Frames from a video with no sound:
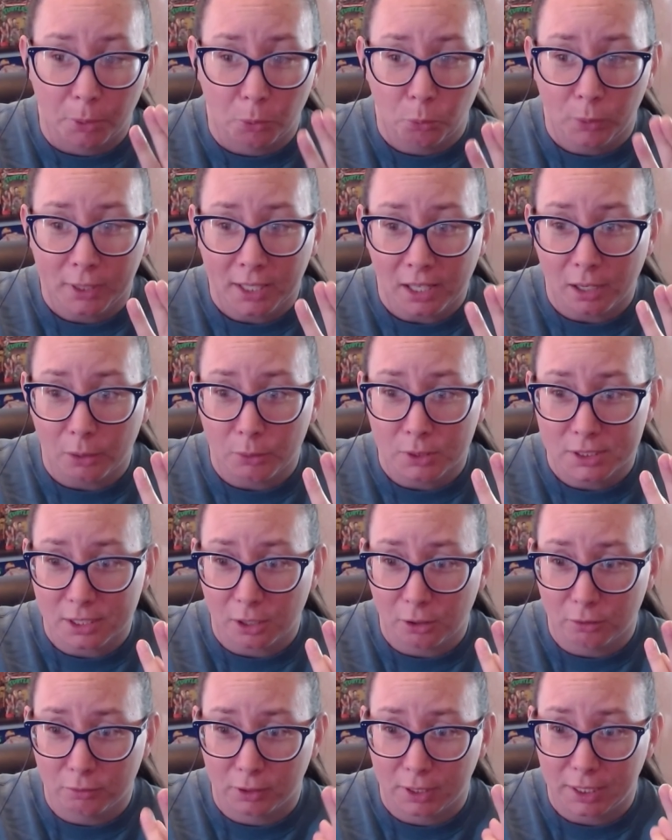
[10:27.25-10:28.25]
but Willow is
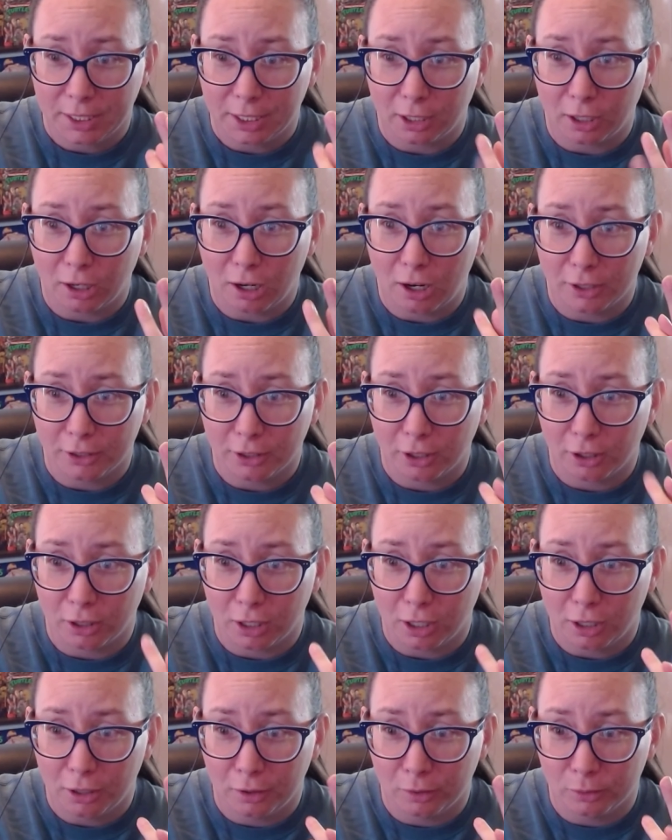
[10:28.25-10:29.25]
over here on
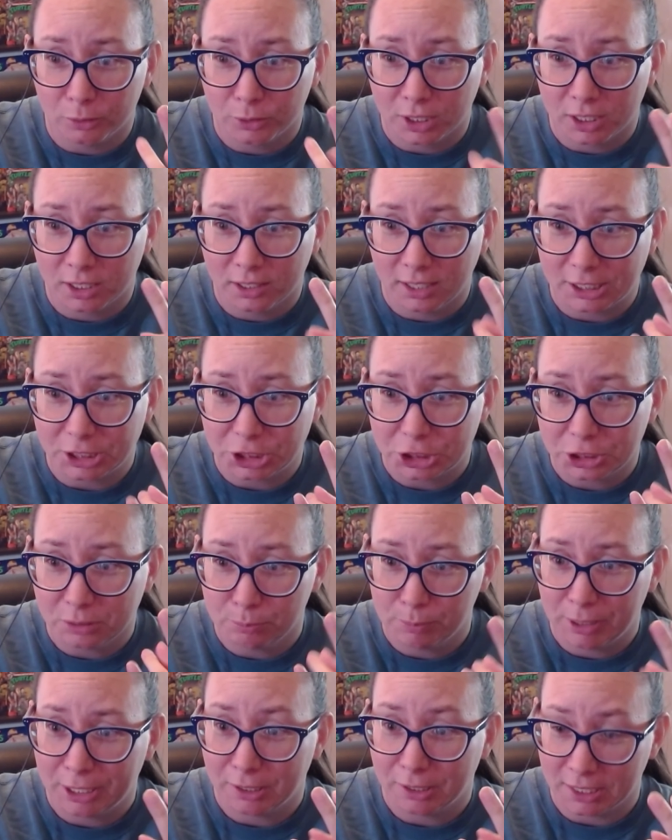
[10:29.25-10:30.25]
her own, that unless she
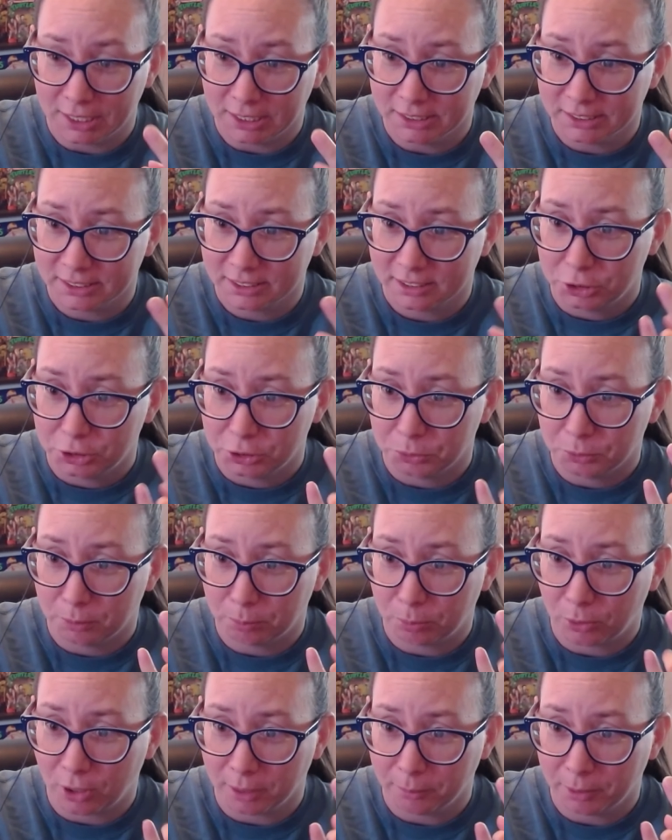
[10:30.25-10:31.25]
marries to a
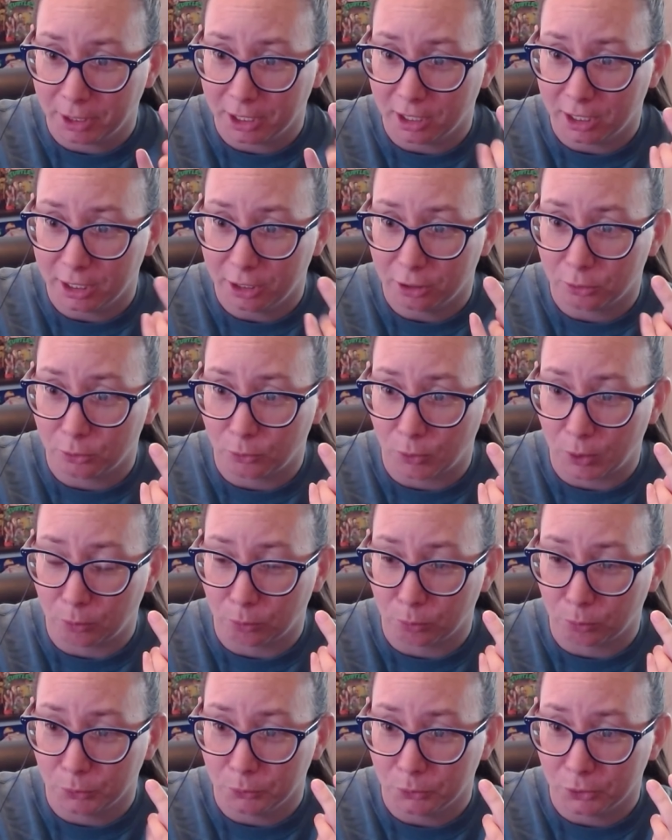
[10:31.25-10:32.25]
primary or a
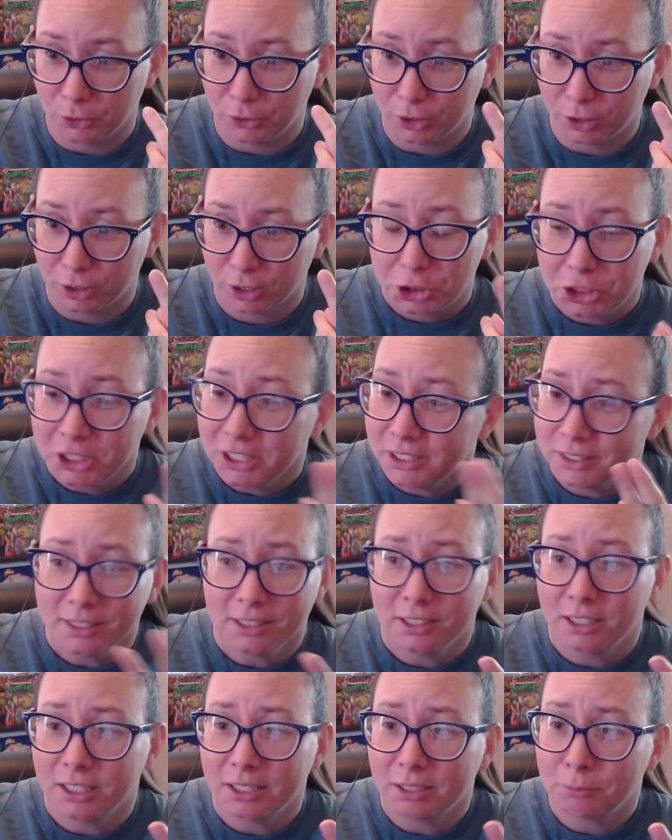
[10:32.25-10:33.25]
ruler, she
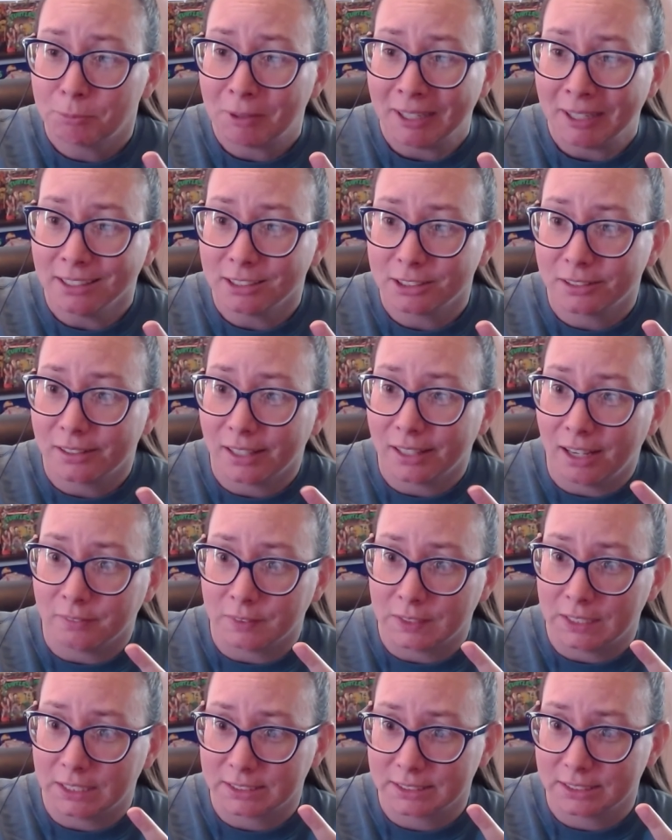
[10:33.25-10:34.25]
isn't going to make it to the
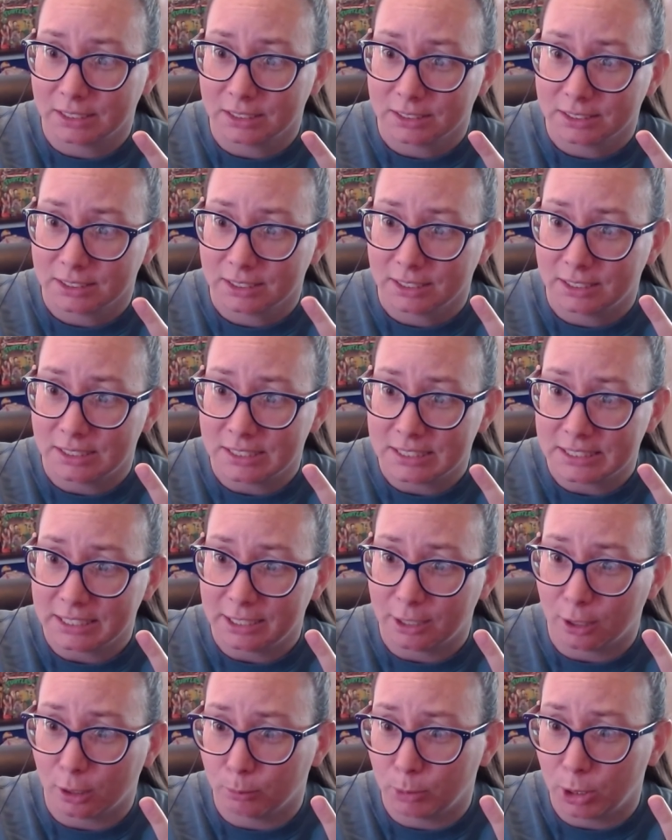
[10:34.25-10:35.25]
Evanescence and
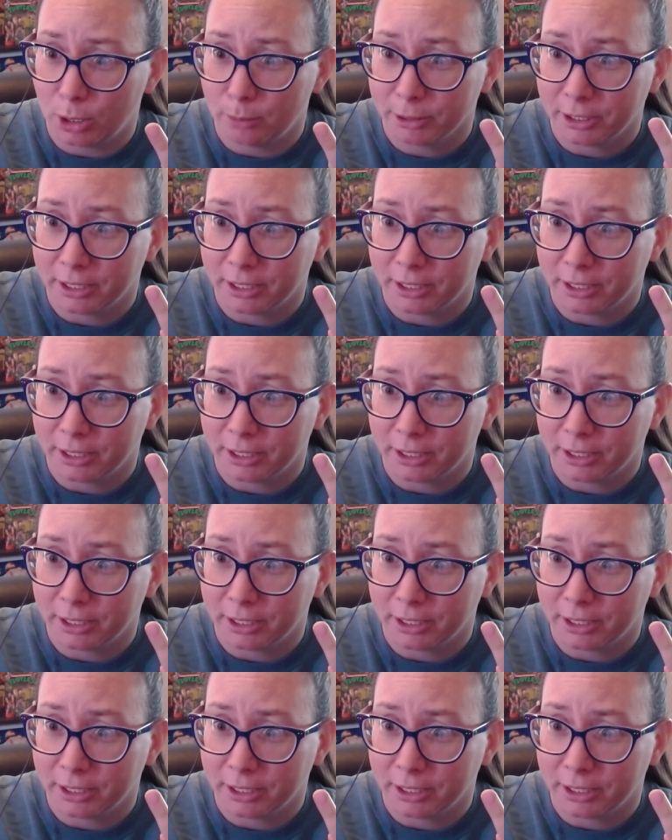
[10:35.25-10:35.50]
see her mom